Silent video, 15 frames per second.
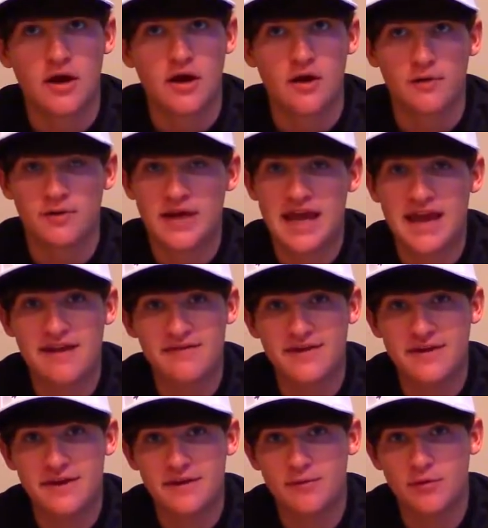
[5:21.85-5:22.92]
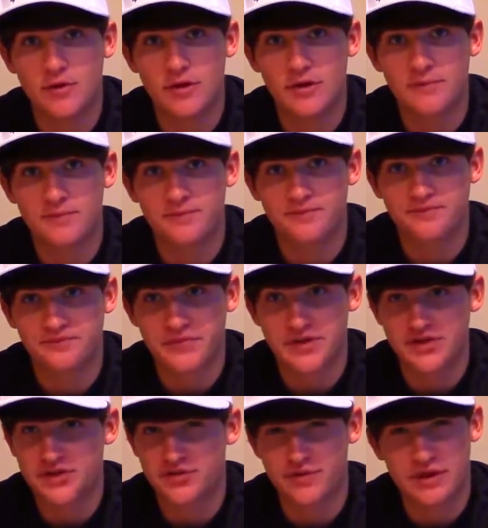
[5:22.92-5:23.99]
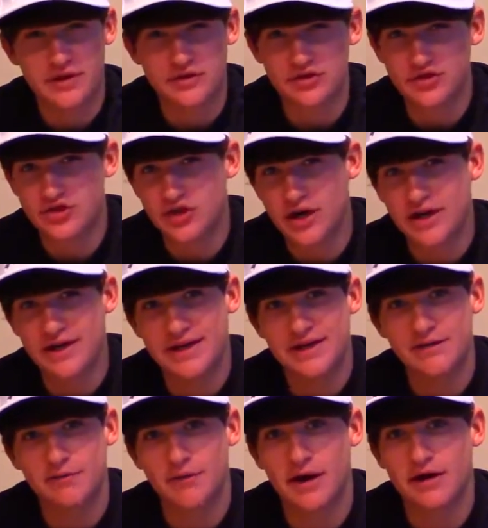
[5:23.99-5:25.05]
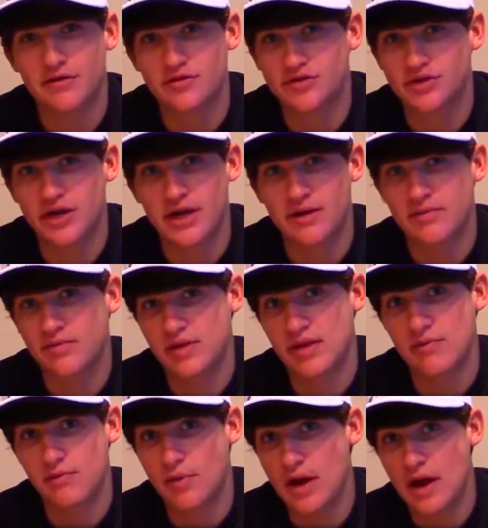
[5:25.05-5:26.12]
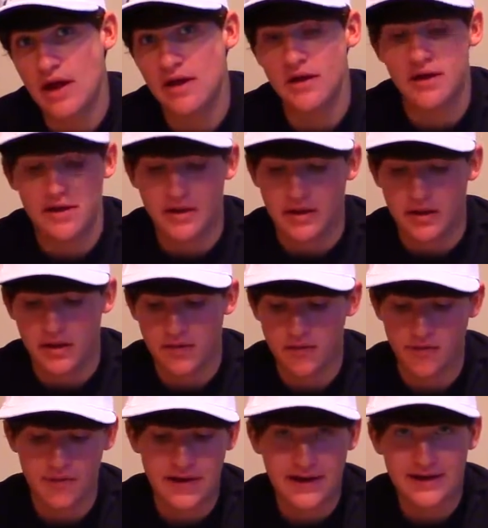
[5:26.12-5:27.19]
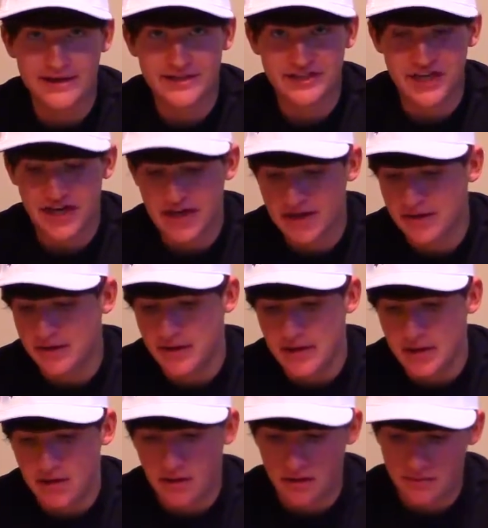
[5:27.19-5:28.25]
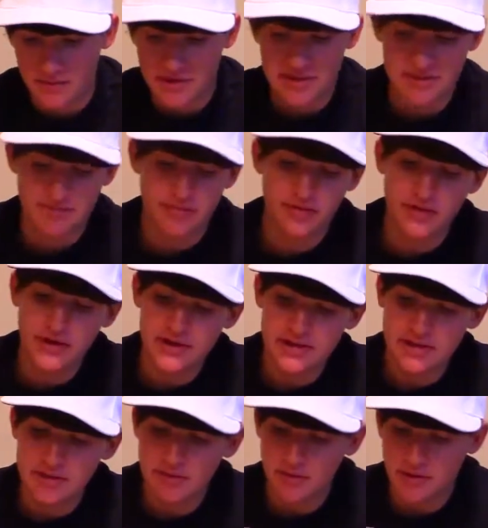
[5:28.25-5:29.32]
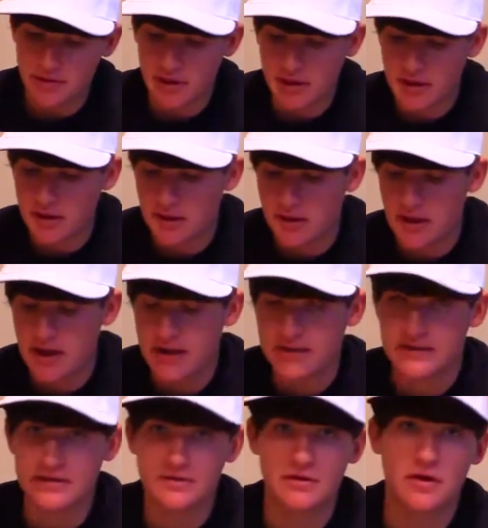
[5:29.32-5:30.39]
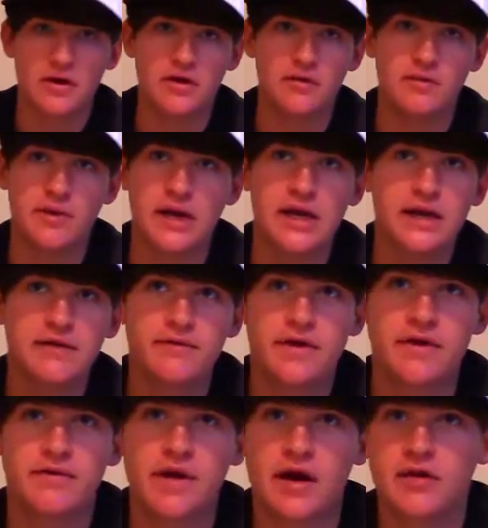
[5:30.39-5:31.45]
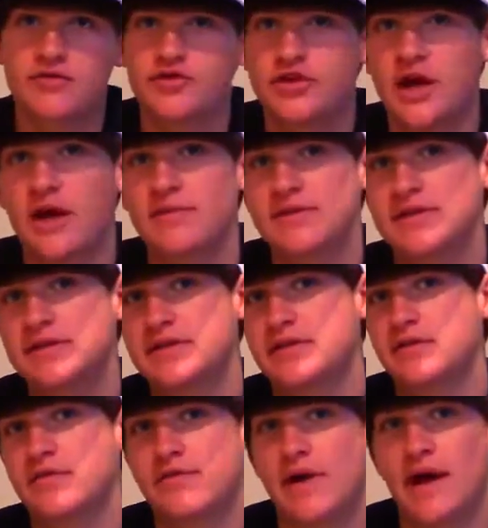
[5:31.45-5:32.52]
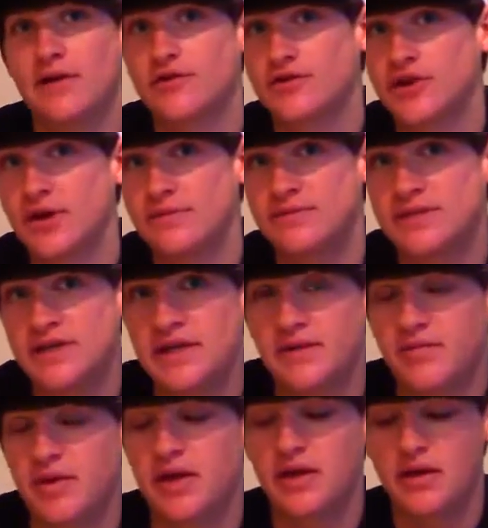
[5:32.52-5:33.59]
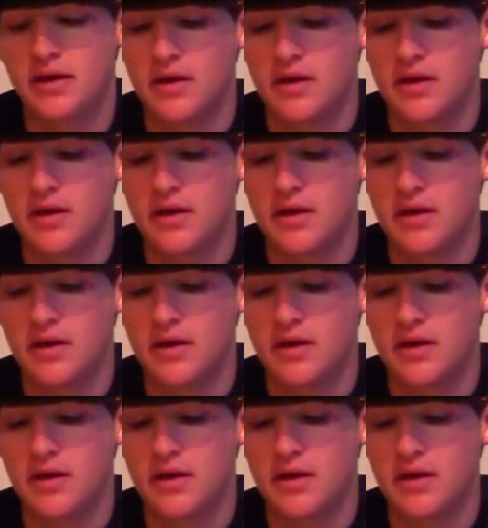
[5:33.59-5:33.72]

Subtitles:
KVD one, just the regular Strike King, Rattle Trap, in red, the red eye shad. This is pretty similar, not gonna lie. So any red rattle traps, that's a little rattle trap tip.